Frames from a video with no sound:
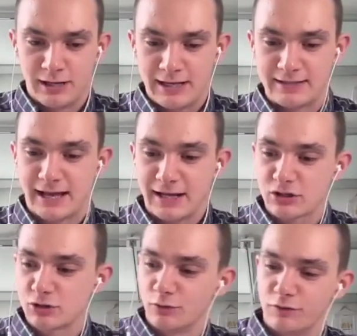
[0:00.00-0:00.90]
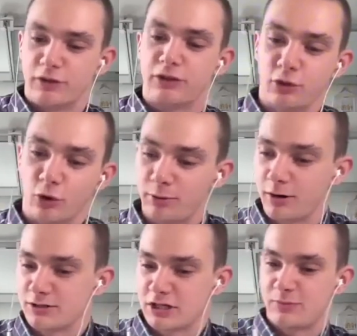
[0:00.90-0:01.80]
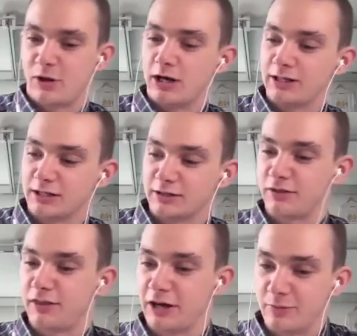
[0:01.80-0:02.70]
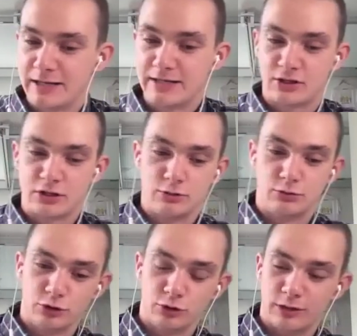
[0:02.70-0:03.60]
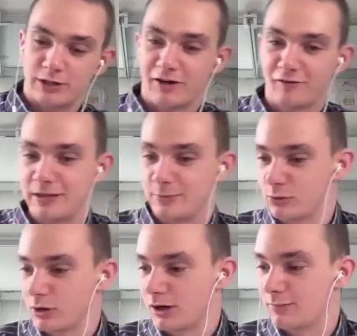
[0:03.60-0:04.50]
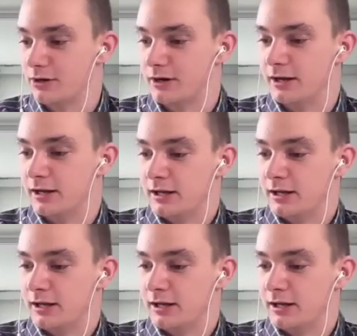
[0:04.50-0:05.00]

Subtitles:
Is that sort of the thought process behind like the therapies that you do when you have people come and